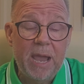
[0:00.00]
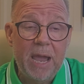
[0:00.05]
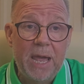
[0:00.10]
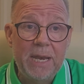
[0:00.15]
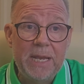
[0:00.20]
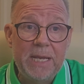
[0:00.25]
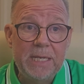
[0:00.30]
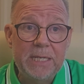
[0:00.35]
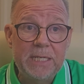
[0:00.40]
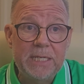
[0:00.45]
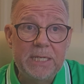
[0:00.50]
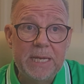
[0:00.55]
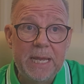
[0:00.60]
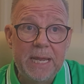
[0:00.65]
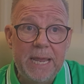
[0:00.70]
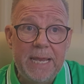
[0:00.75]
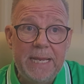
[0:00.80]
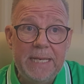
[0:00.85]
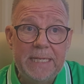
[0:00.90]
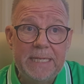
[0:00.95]

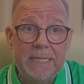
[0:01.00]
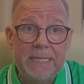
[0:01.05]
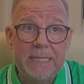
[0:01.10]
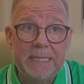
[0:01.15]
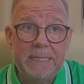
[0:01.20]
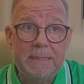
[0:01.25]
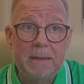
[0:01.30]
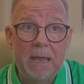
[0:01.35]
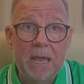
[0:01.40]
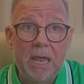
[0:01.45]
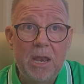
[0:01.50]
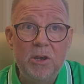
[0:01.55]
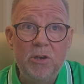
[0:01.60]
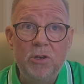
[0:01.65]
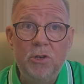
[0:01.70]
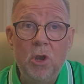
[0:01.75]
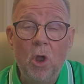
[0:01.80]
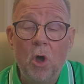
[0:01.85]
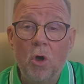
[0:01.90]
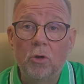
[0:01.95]
it's
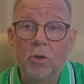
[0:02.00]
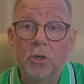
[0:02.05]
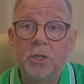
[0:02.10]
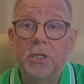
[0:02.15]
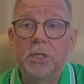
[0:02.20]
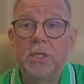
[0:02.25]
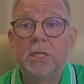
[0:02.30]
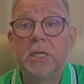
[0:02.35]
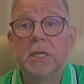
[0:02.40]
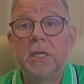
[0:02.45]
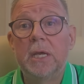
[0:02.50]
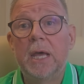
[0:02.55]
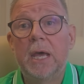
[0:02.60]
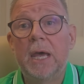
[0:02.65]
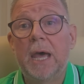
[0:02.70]
not